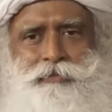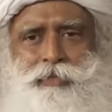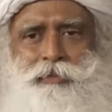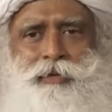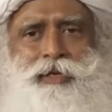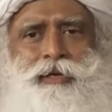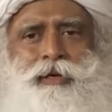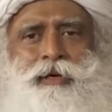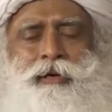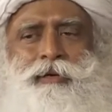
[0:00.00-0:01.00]
Maybe
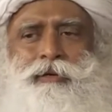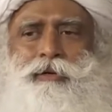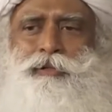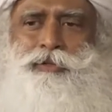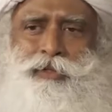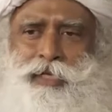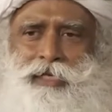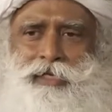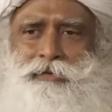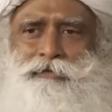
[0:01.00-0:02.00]
you're also
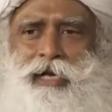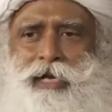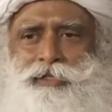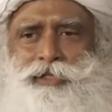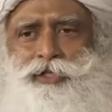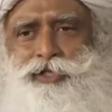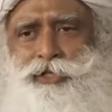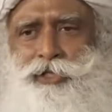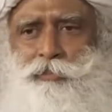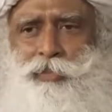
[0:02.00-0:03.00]
thinking of
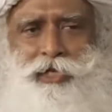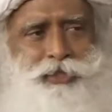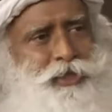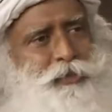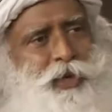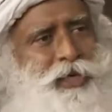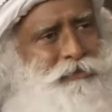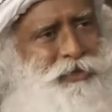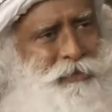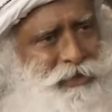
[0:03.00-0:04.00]
relaxation and pleasure and
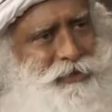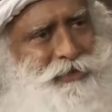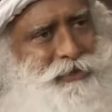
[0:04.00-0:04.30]
whatever, but